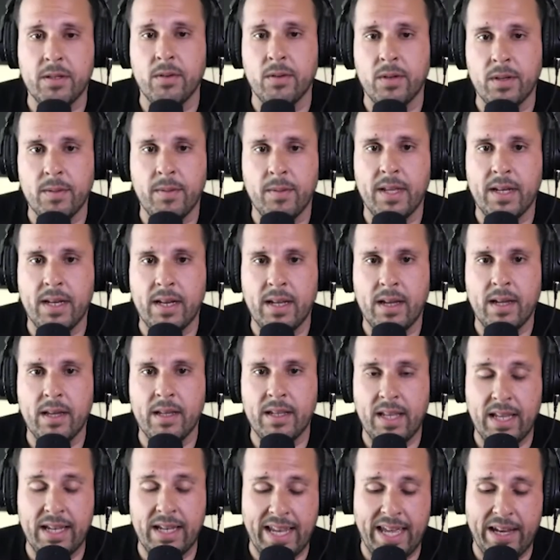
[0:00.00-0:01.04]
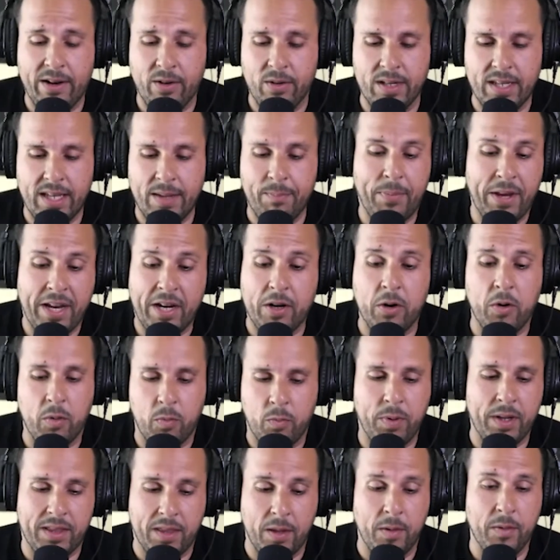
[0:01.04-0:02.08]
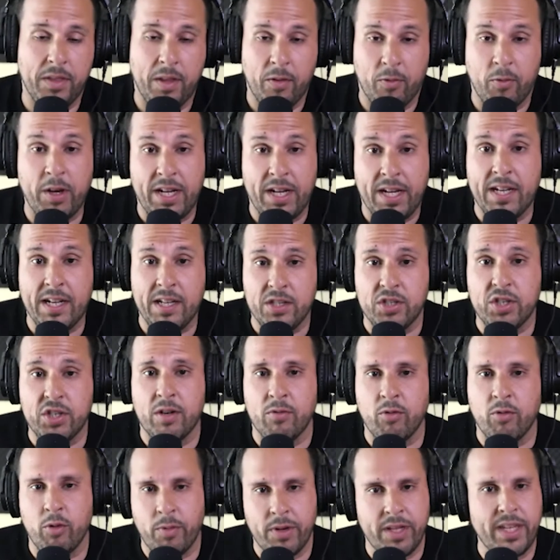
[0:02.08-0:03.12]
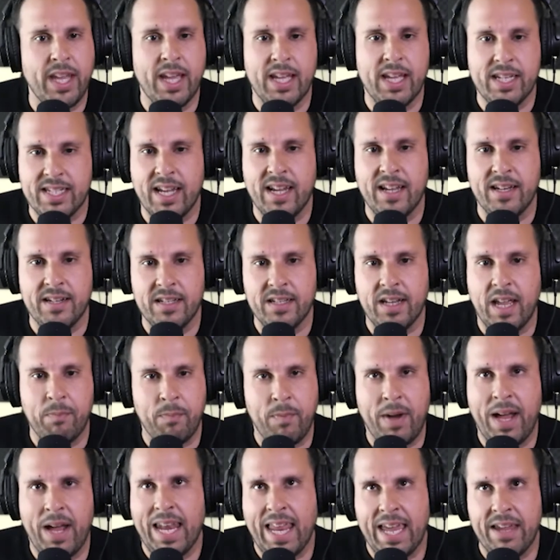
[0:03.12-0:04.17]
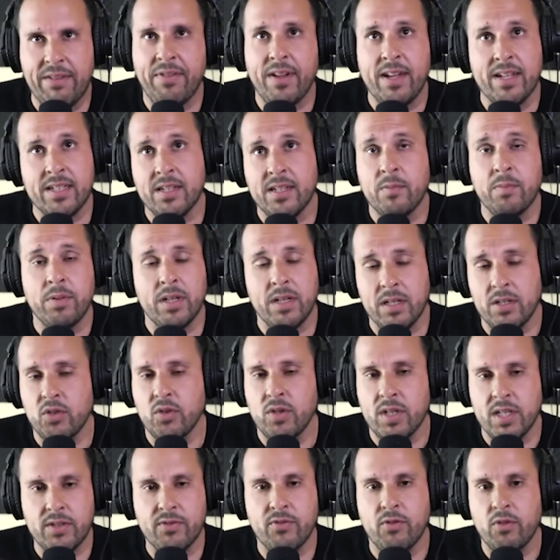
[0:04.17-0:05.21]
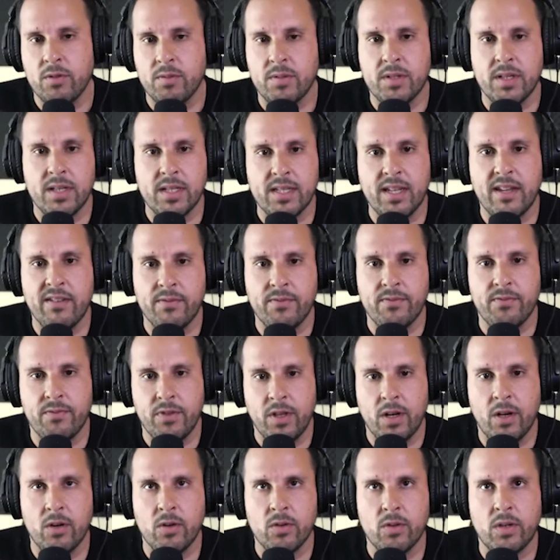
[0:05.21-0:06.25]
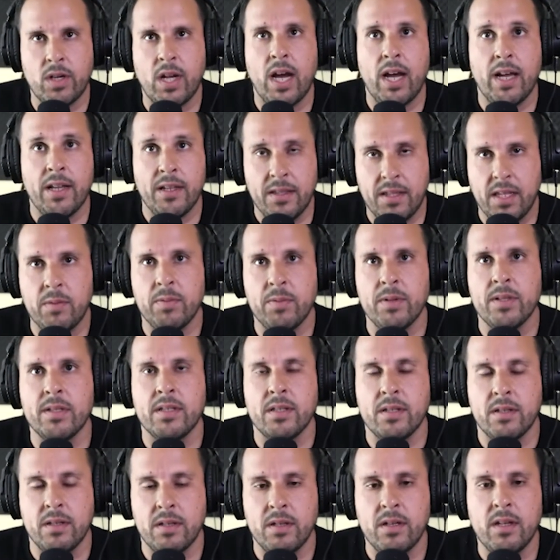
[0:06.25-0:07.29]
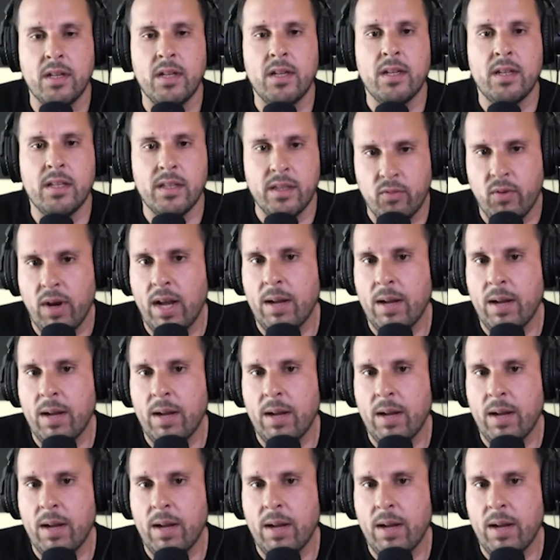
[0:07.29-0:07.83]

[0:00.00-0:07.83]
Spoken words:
man. That not only Bitcoin, but the reading in general. But yes, my life has completely transformed since I've gotten deep into the rabbit